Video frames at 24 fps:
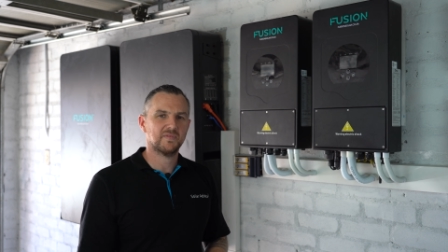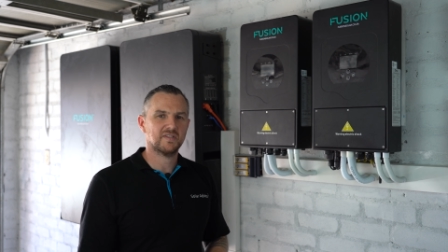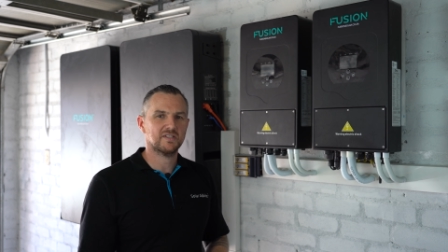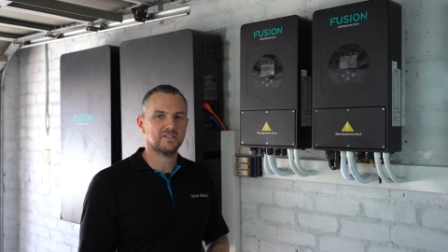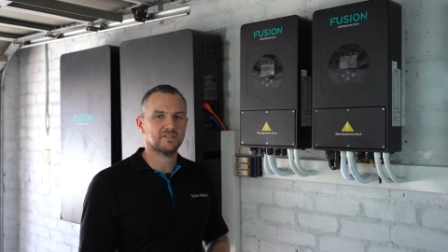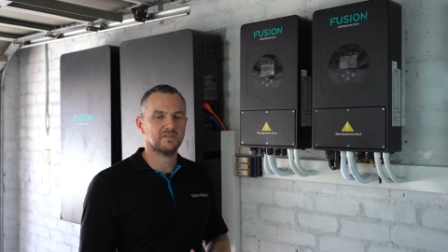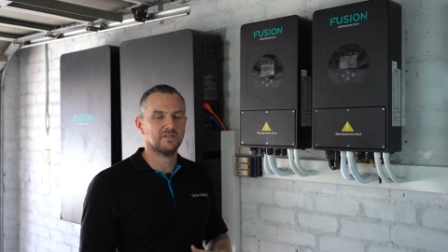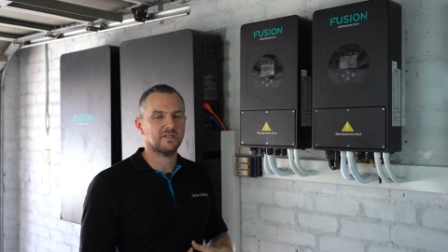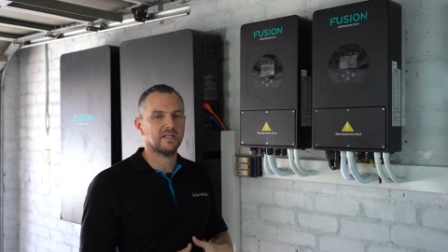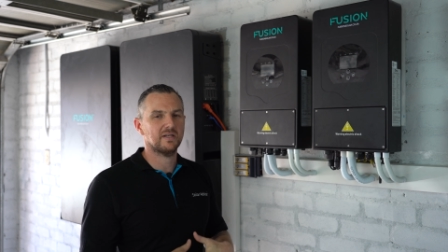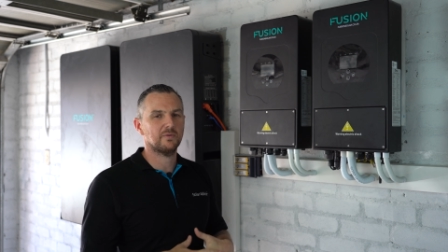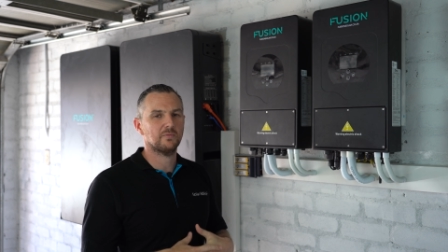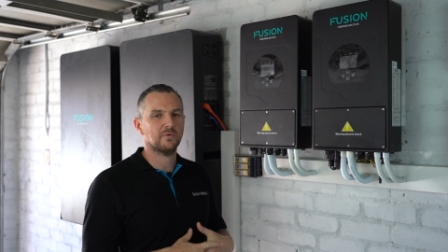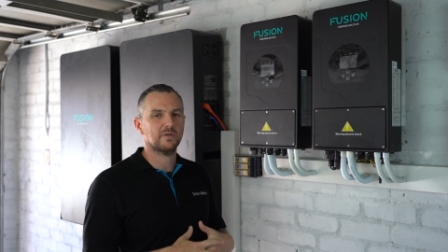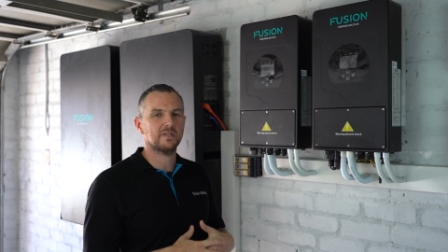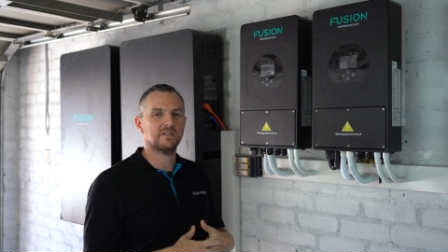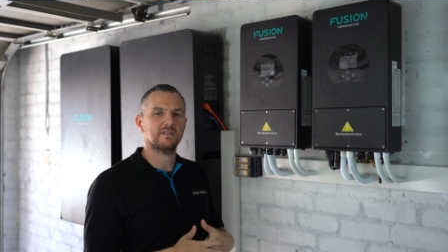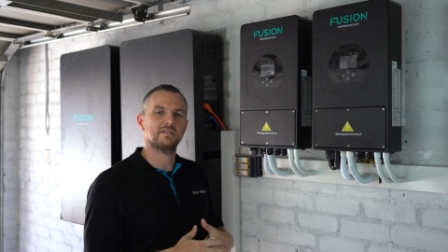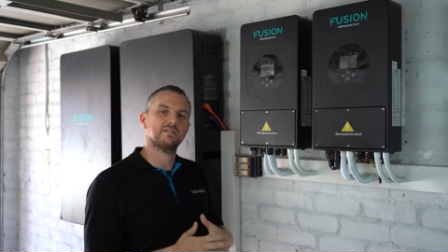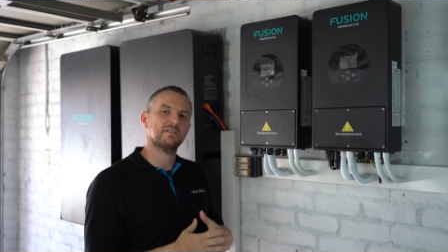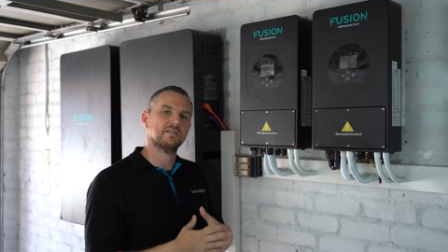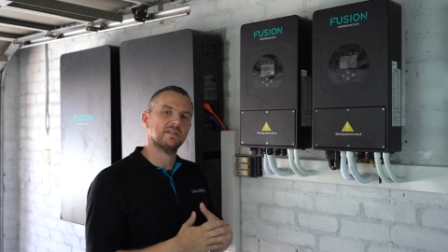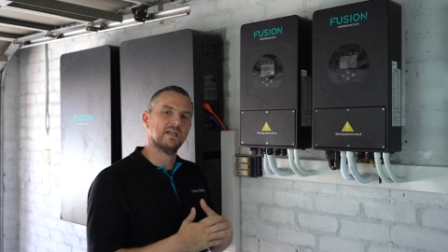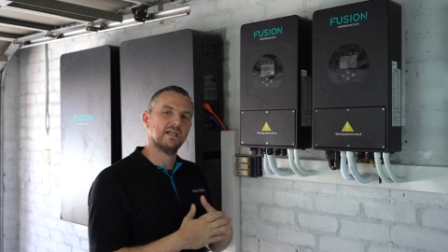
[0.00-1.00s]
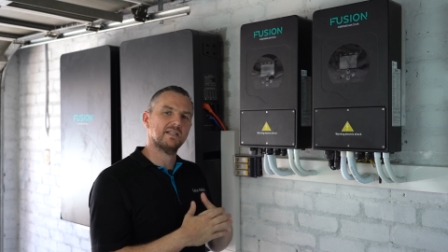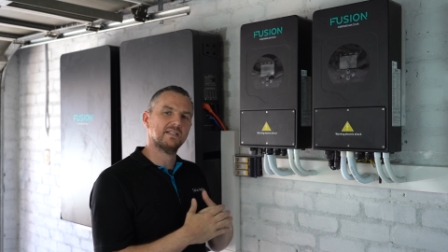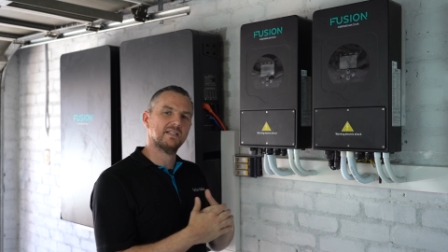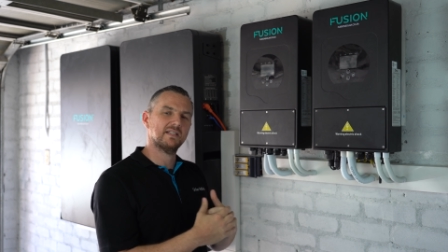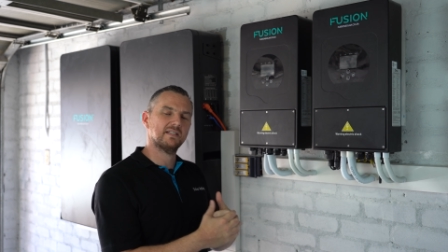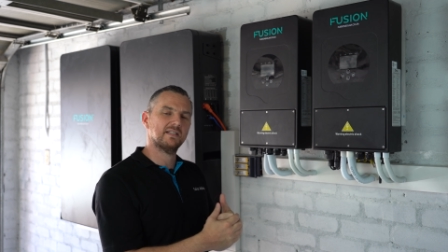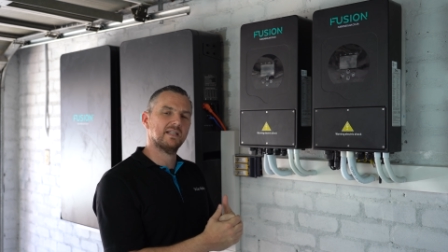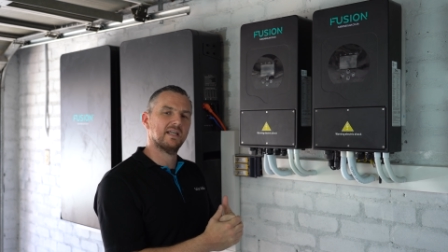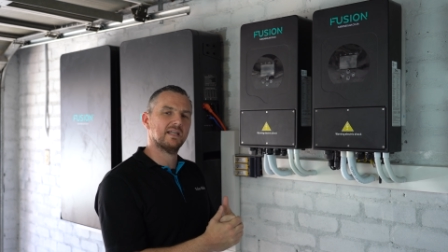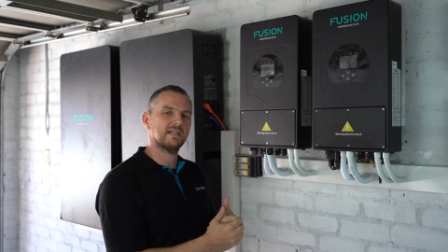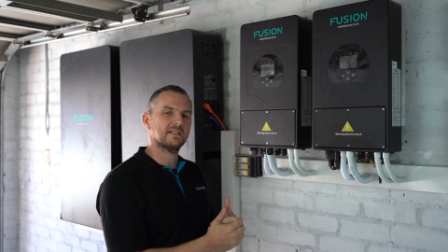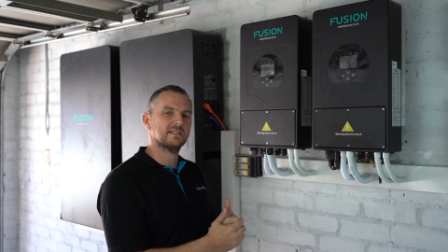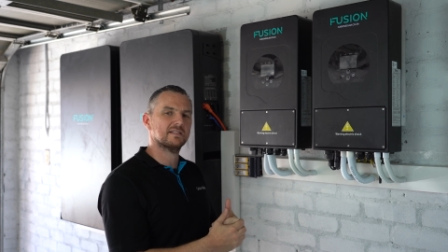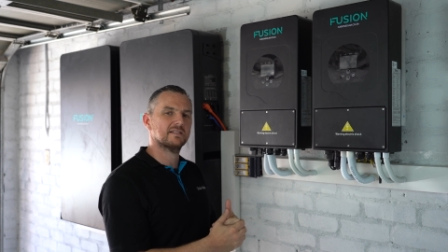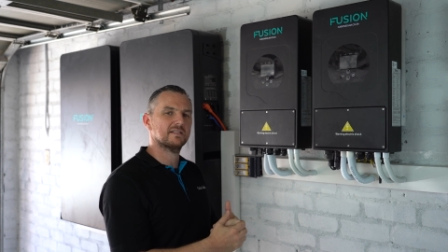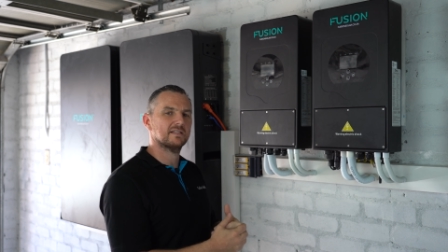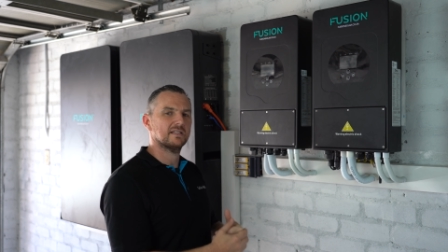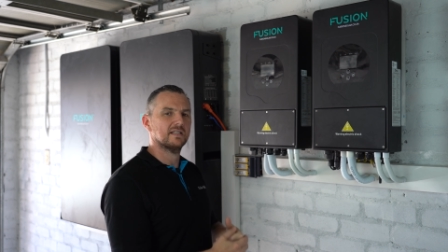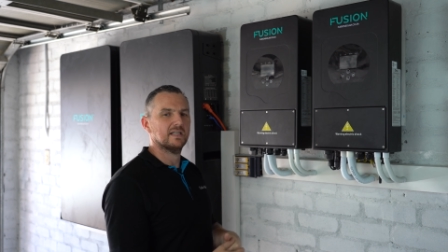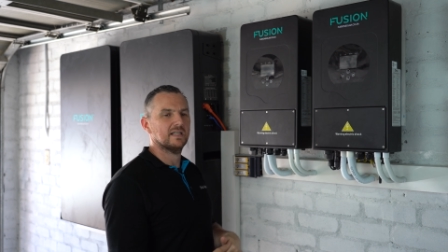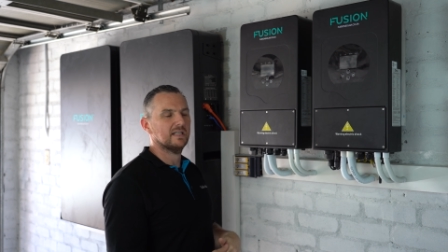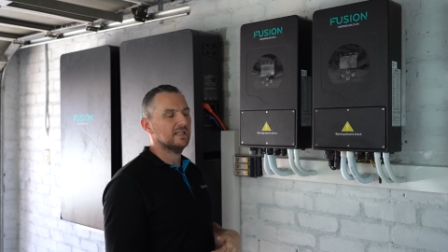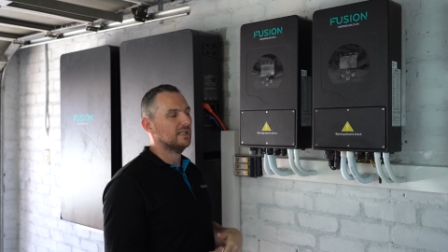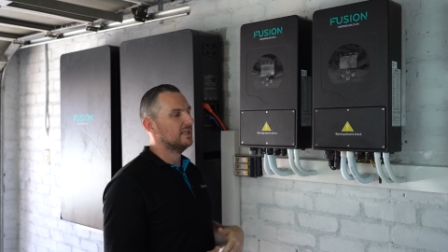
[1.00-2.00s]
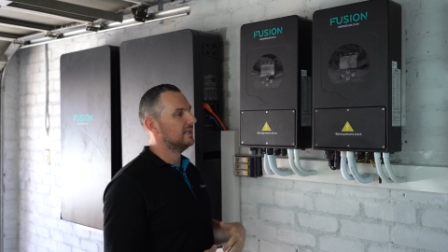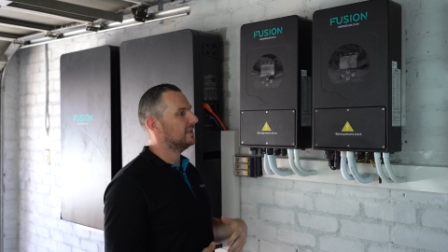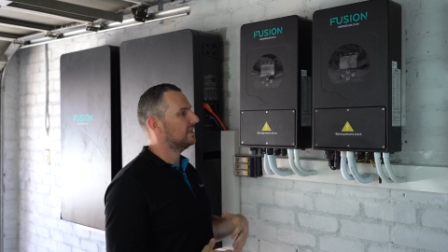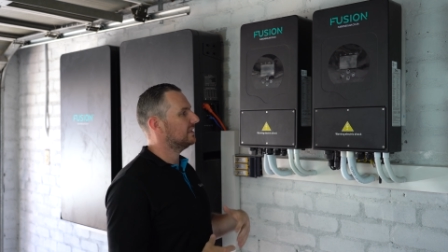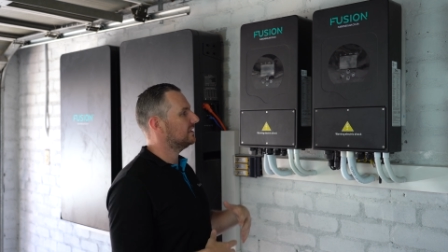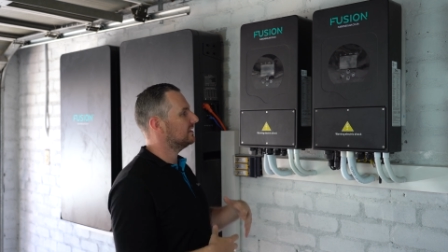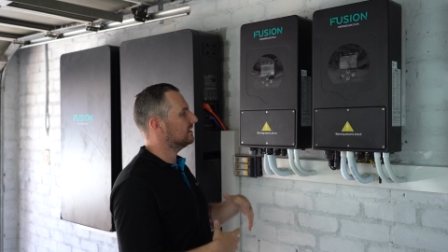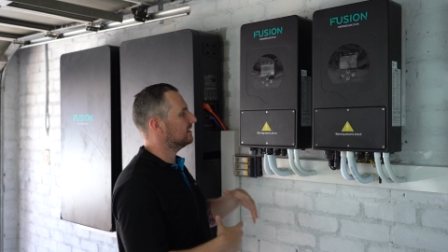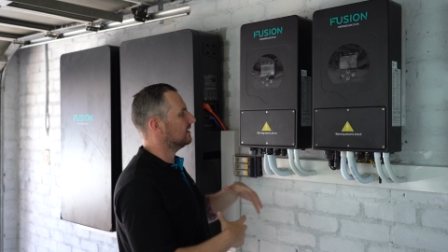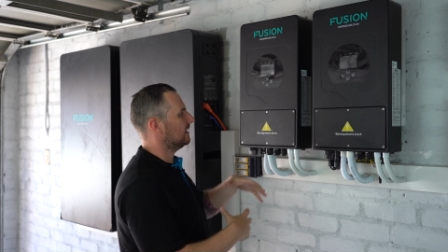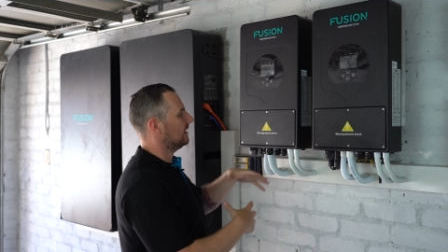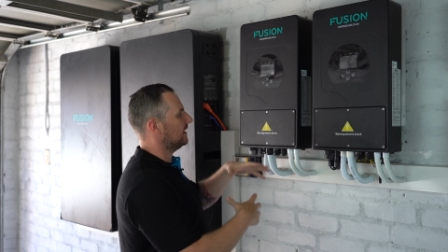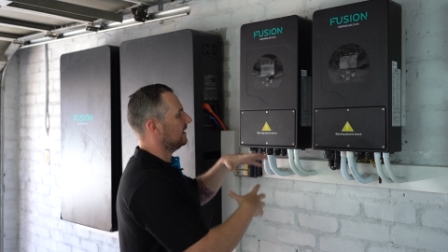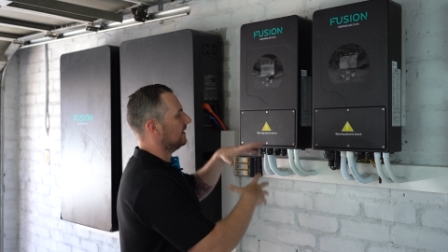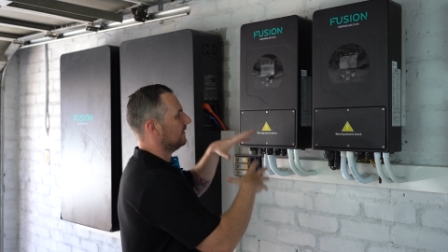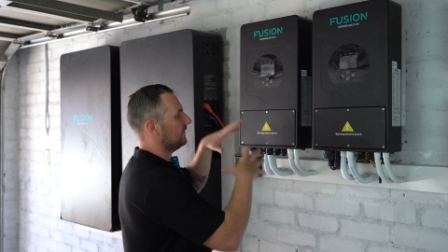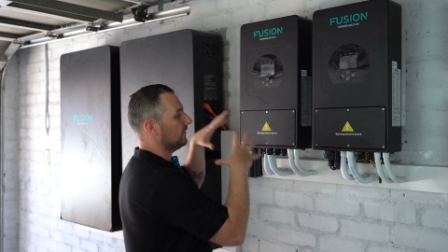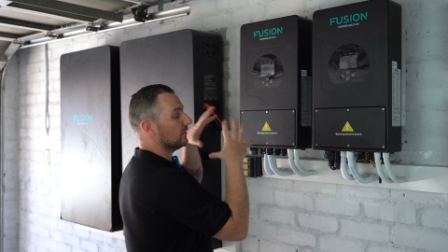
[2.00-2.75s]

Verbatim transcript: So then what I did next is, uh,